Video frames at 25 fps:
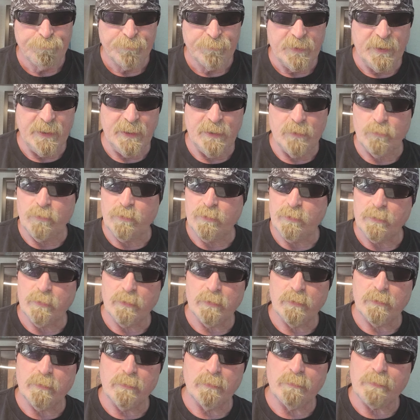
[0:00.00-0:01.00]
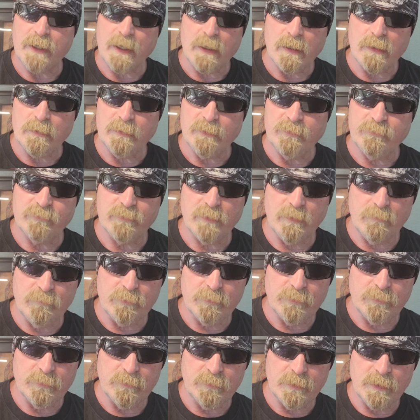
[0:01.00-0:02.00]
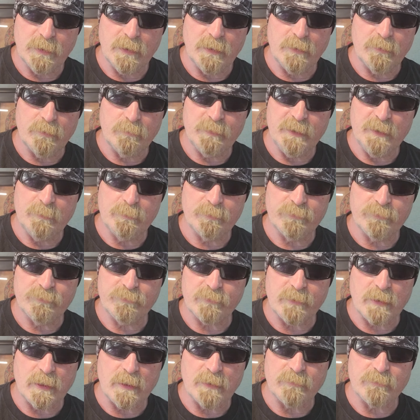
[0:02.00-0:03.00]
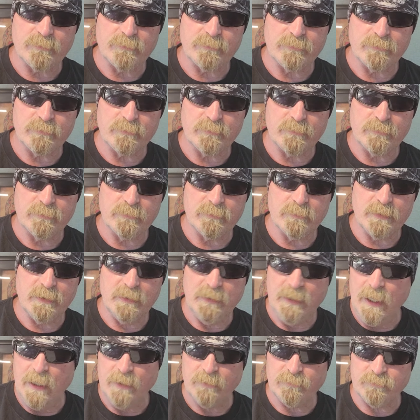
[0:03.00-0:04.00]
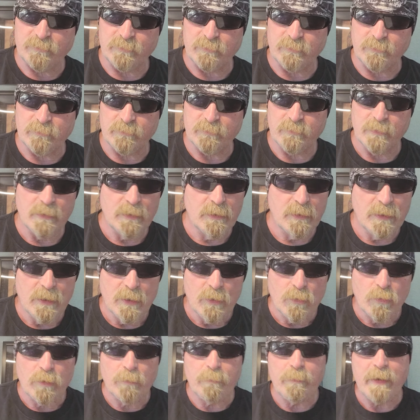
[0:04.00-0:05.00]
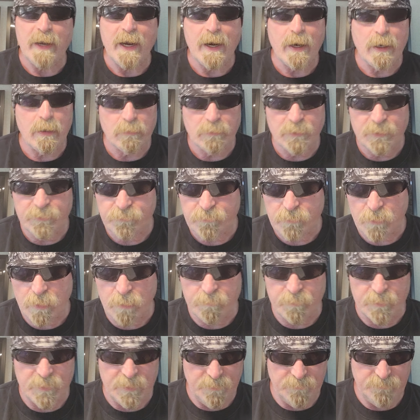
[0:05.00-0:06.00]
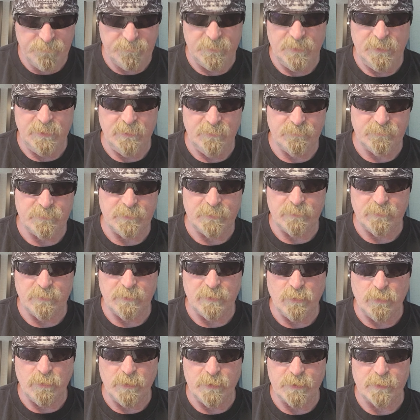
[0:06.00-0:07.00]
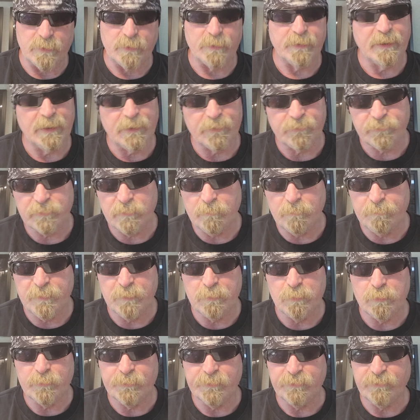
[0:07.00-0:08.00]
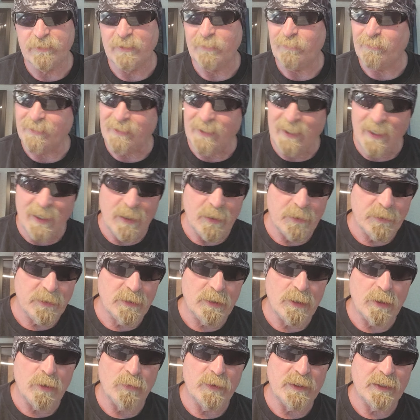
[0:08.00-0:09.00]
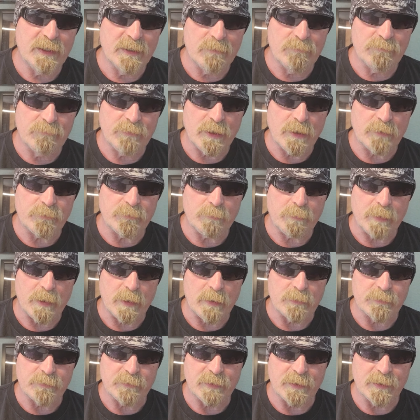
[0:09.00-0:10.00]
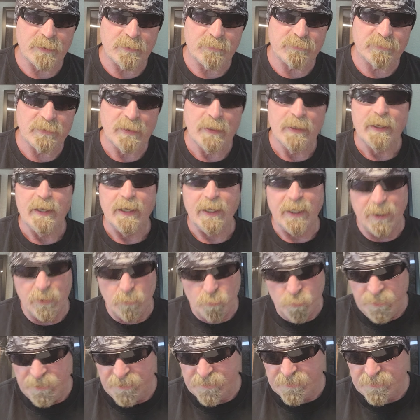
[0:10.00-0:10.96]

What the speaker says: And we're powerless over other people's thoughts and actions. We're powerless over these things that are going on. Now, some people would say, well, yeah, we can get involved in politics and we